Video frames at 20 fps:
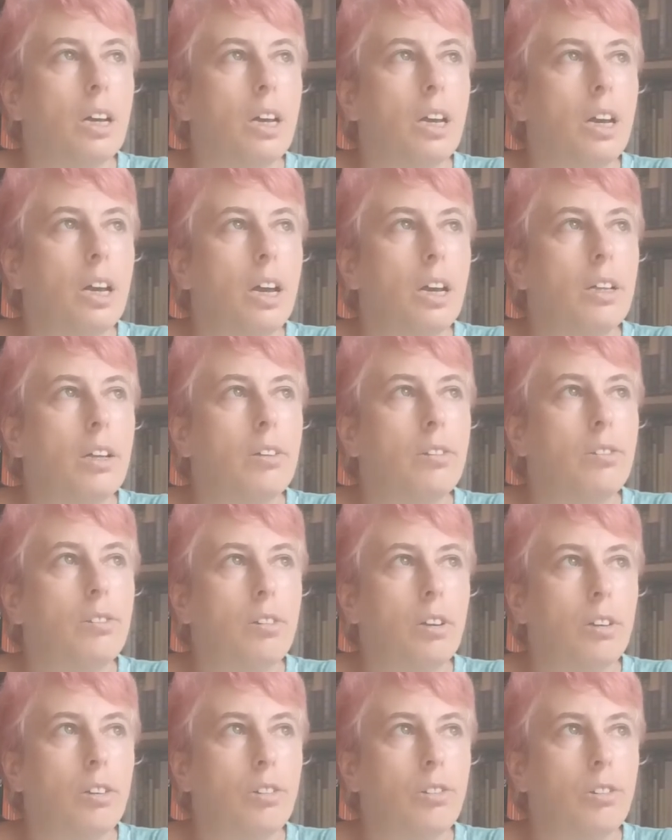
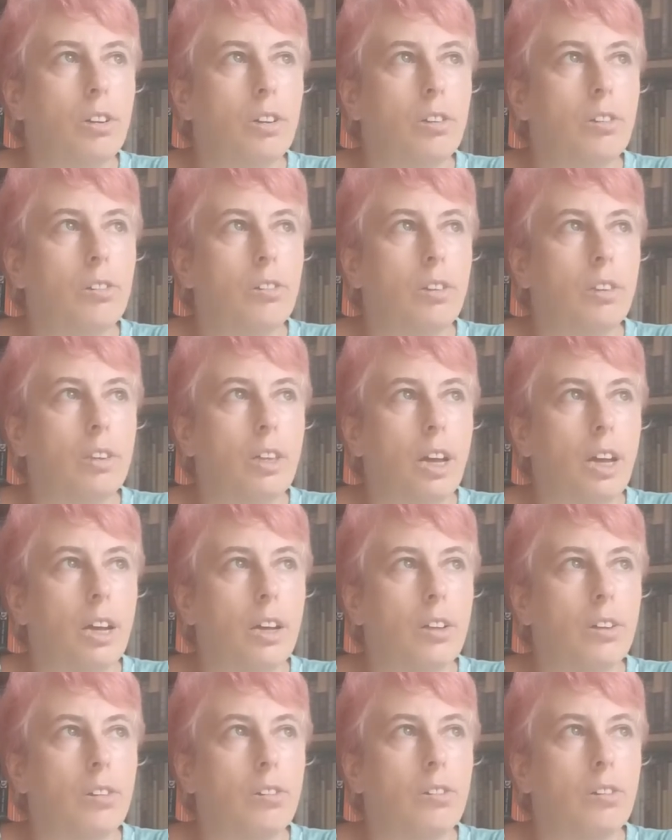addition to
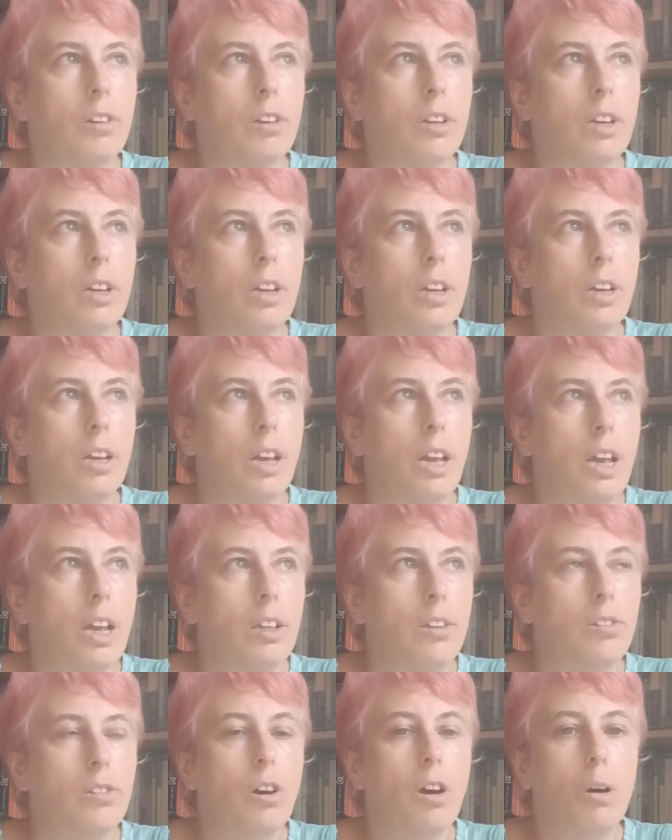that,
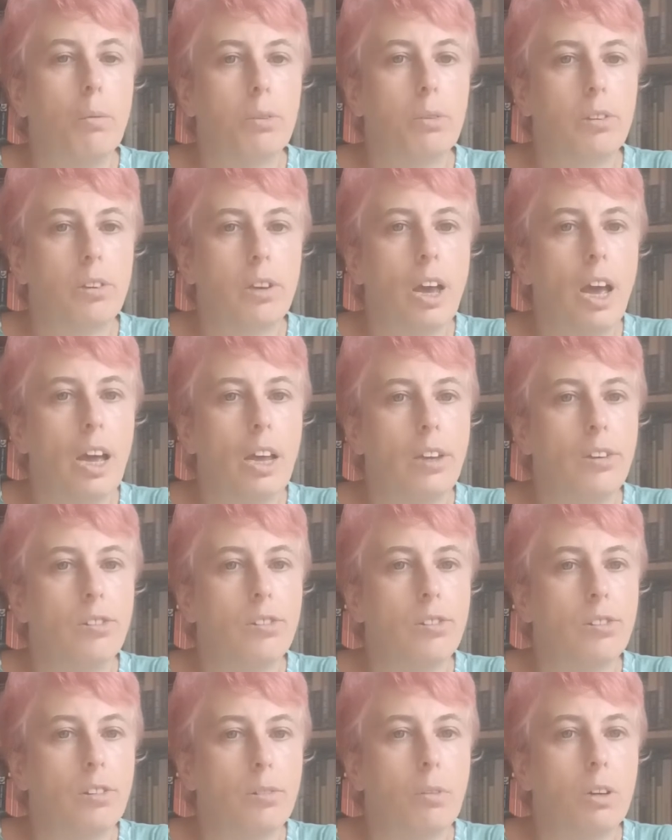in Tom's
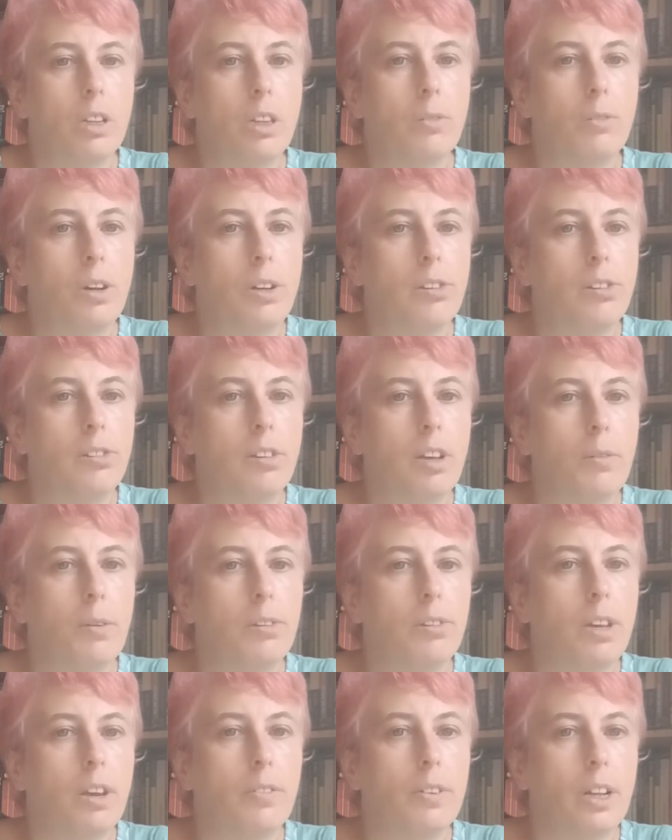case, one of the reasons he was
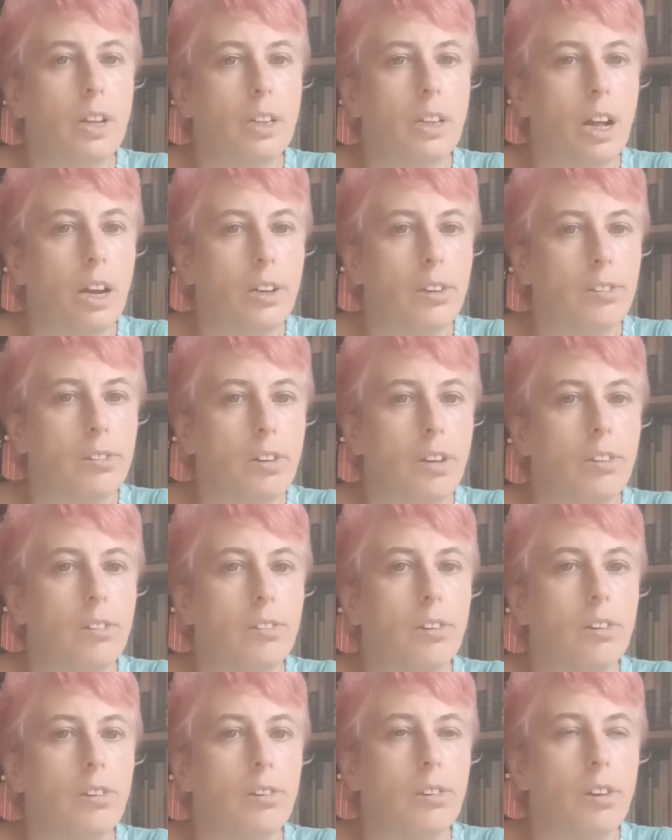given a light
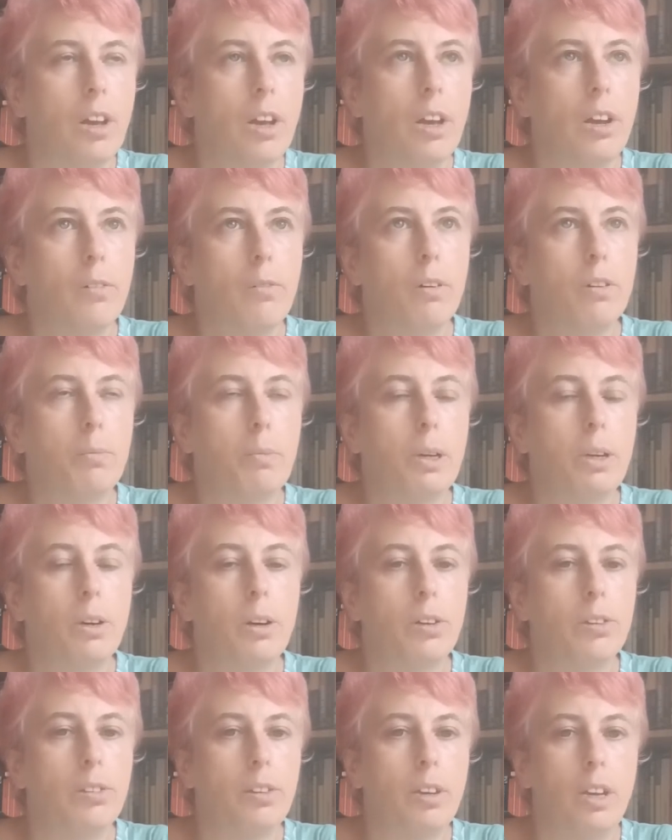sentence was
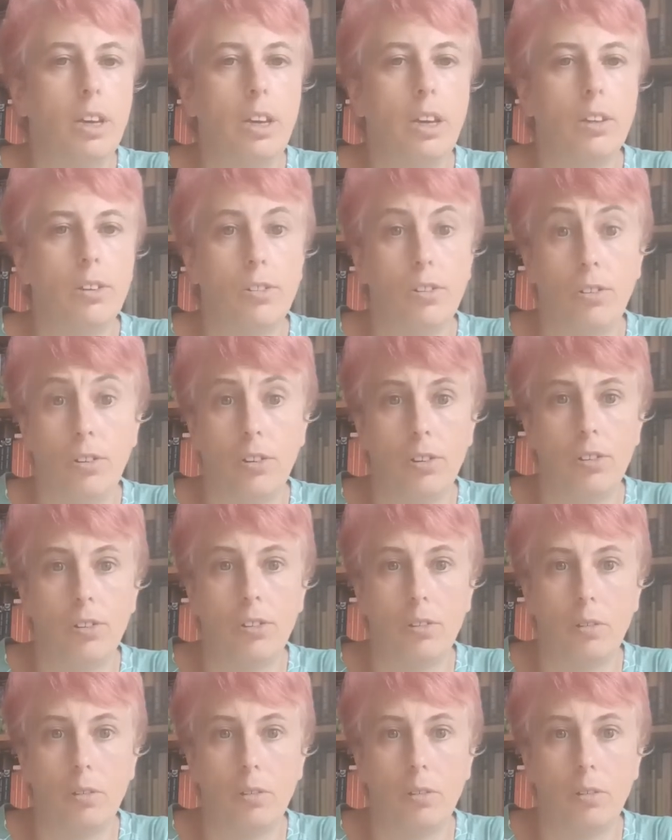because he introduced